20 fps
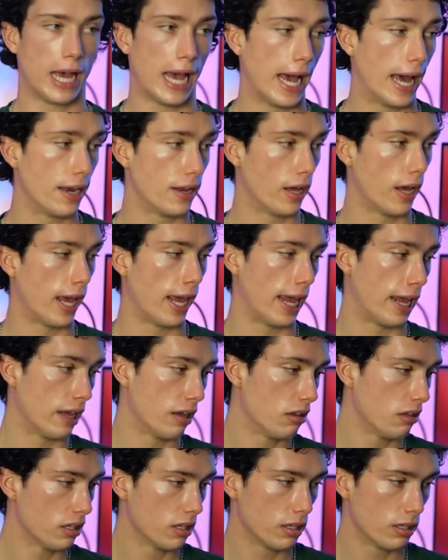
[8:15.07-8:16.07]
Had
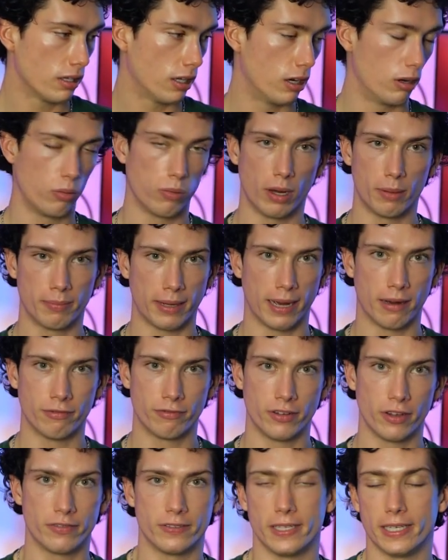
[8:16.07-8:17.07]
a, you know,
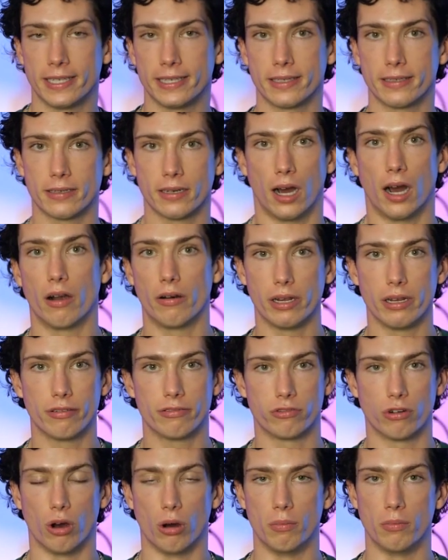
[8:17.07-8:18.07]
£1.50 curry
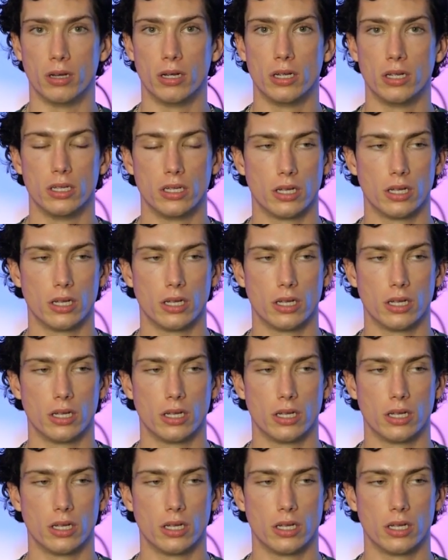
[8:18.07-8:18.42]
from